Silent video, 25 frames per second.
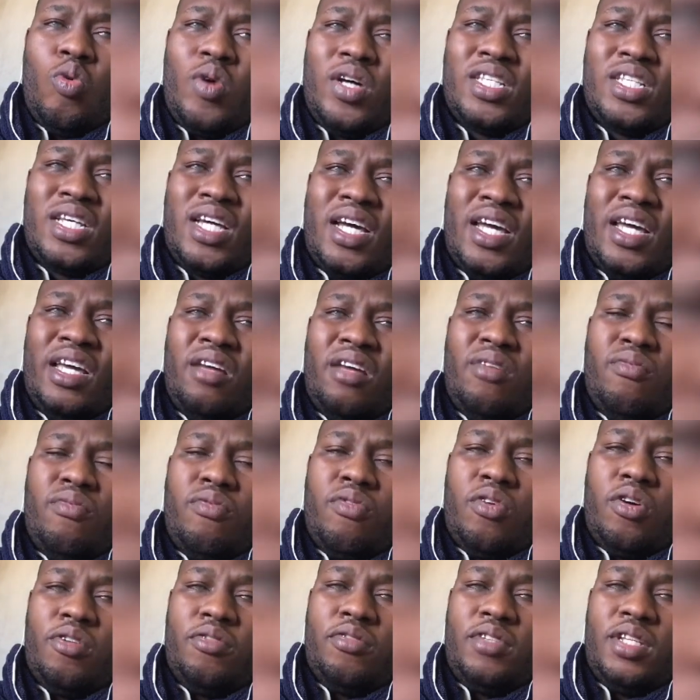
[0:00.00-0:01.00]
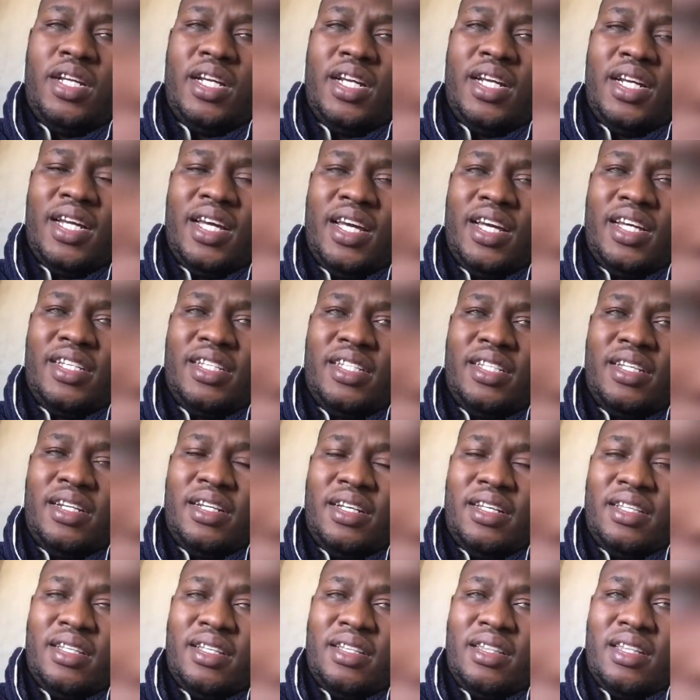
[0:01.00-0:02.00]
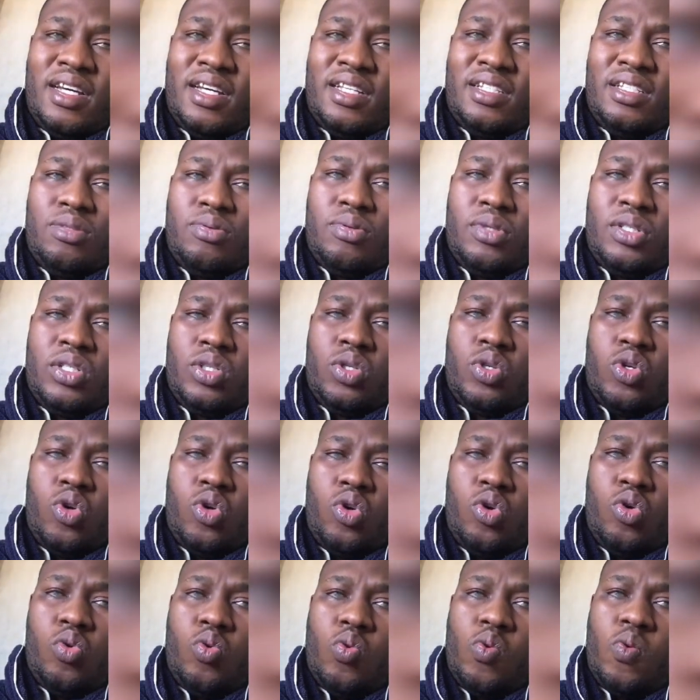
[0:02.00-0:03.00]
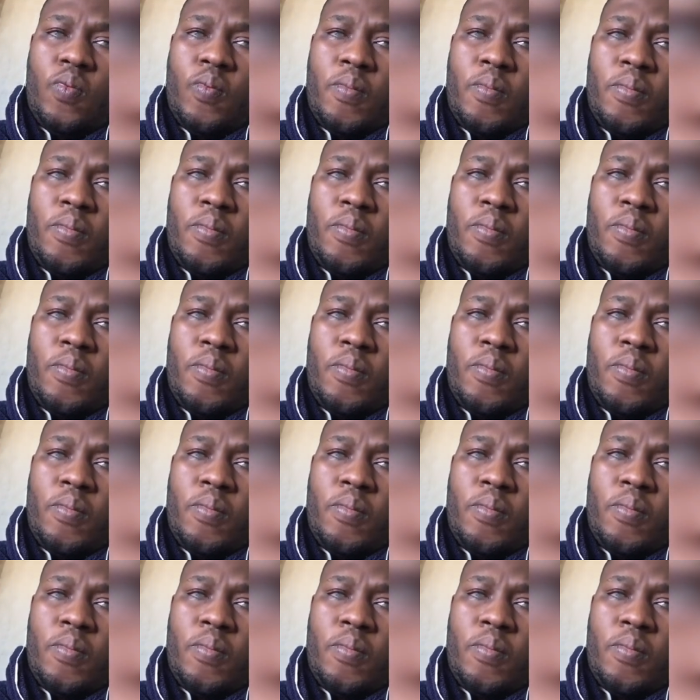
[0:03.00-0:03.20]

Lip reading: was I involved in an accident? And the answer was no.